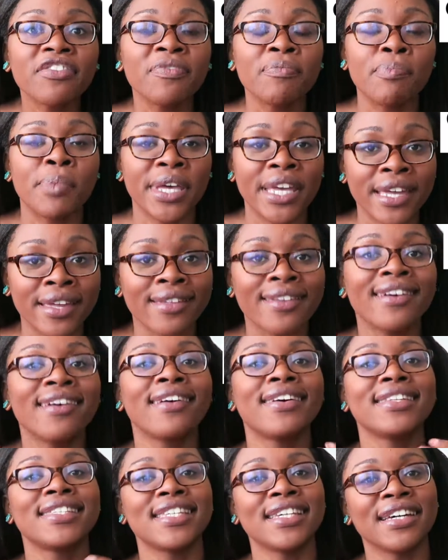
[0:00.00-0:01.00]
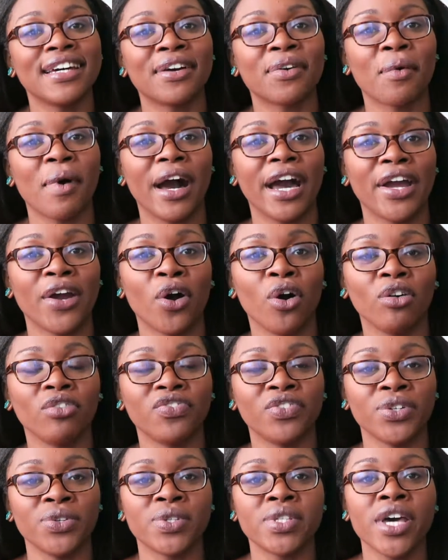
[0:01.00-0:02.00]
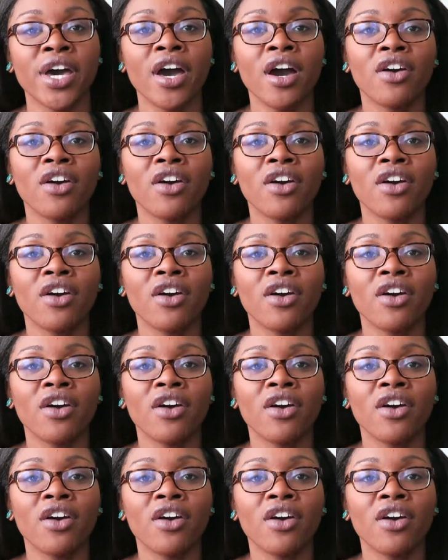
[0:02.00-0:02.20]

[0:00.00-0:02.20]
bid to acquire Whole Foods